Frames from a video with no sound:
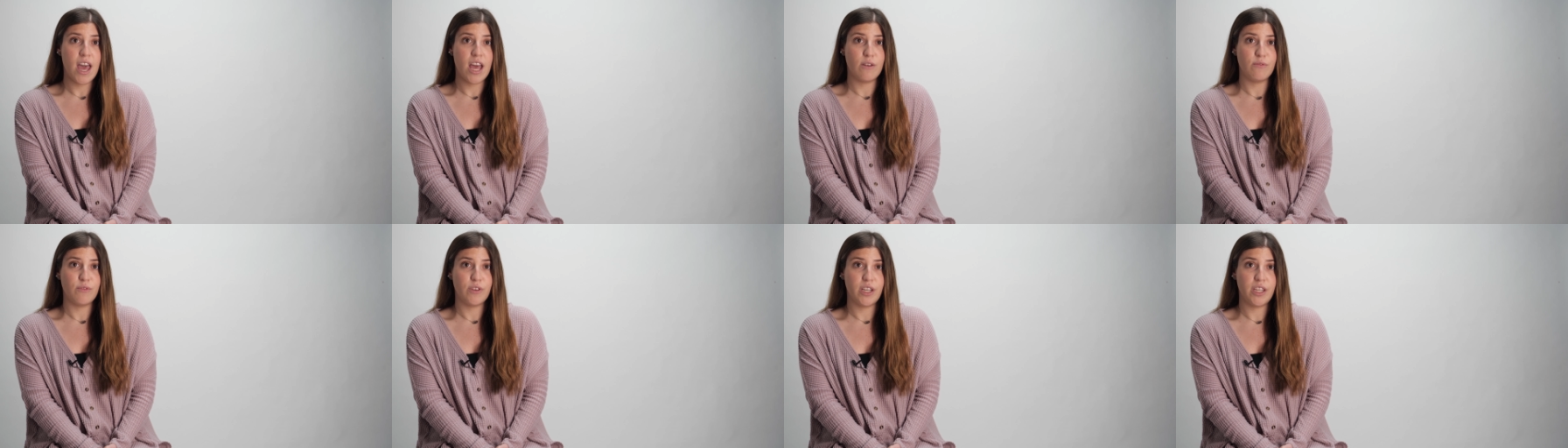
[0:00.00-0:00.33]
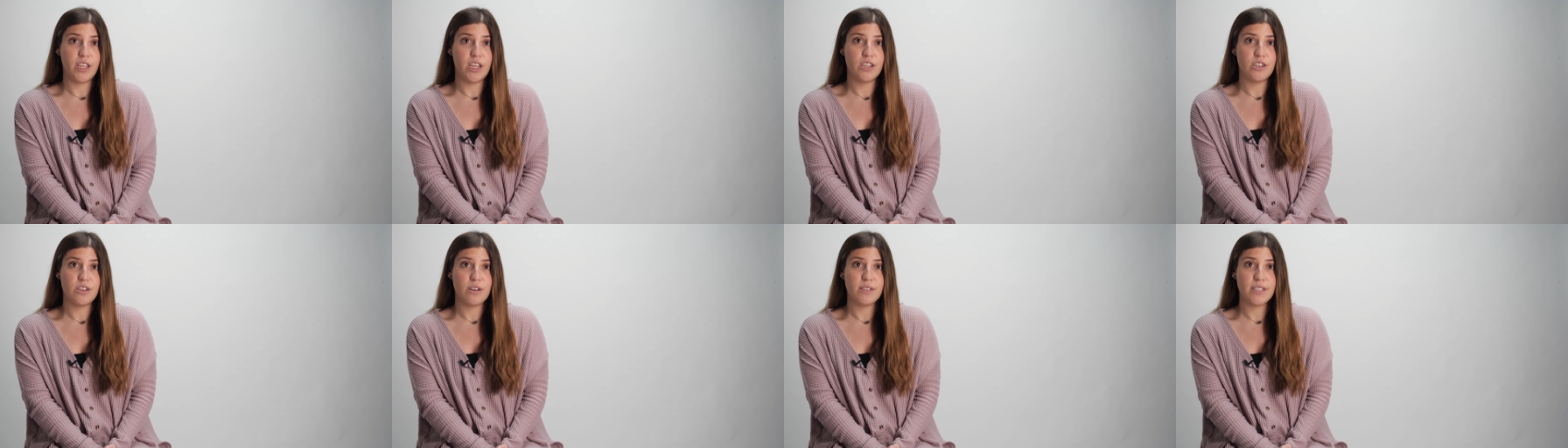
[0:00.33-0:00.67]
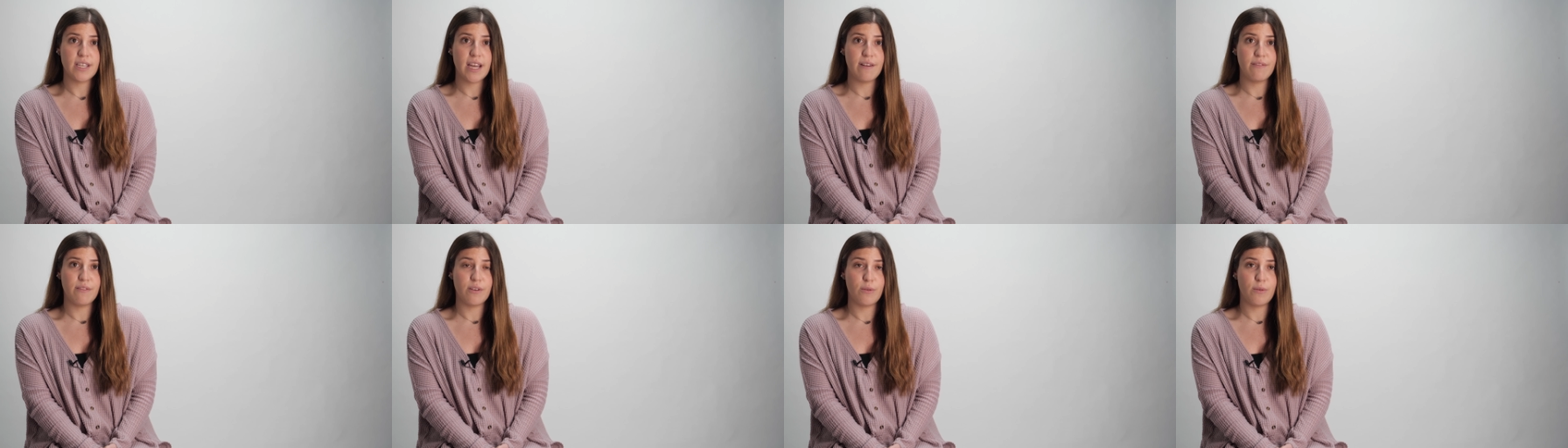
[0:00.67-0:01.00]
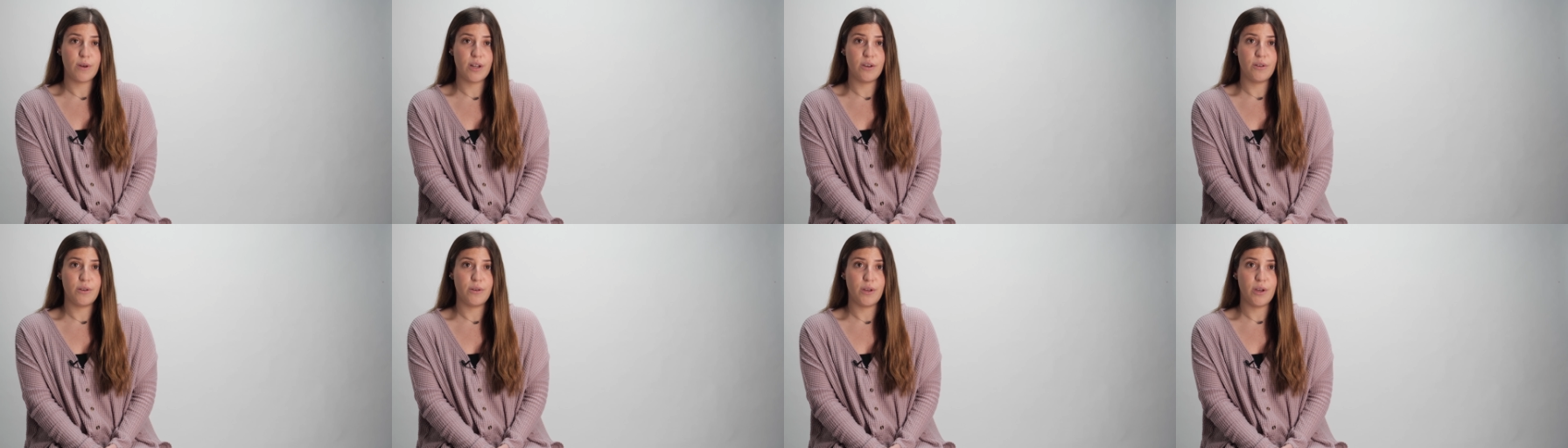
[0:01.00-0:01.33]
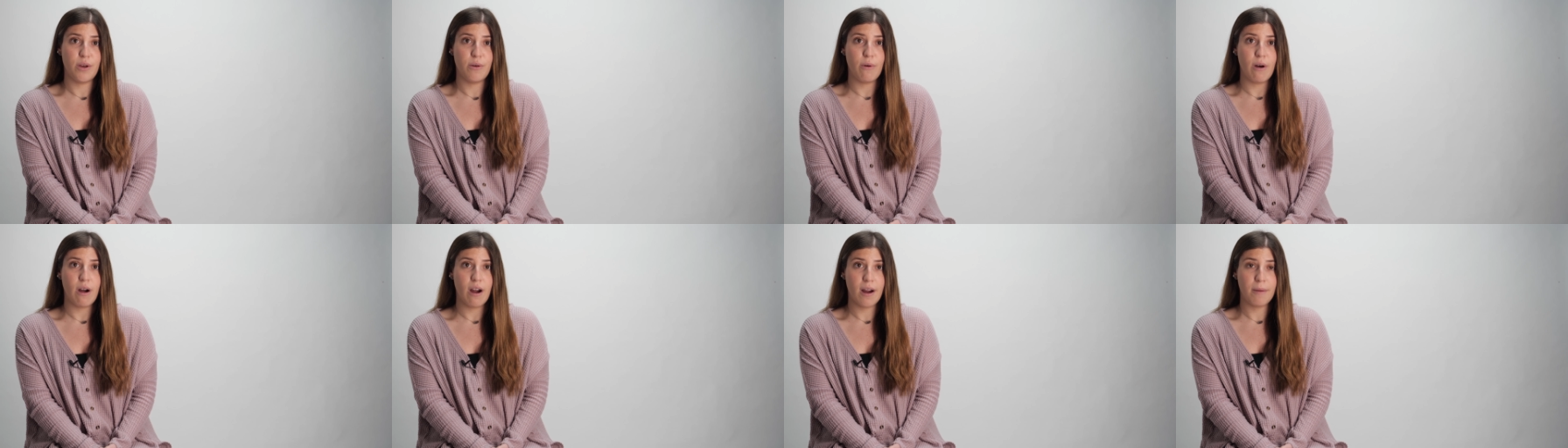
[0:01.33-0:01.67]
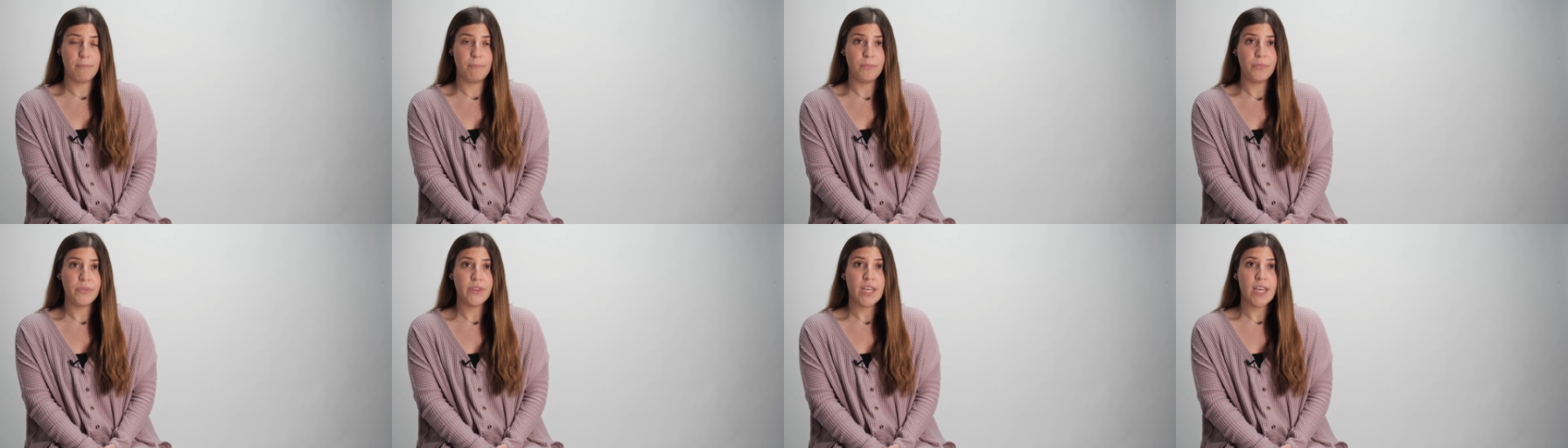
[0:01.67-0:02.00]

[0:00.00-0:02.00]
and really shows everyone who you are.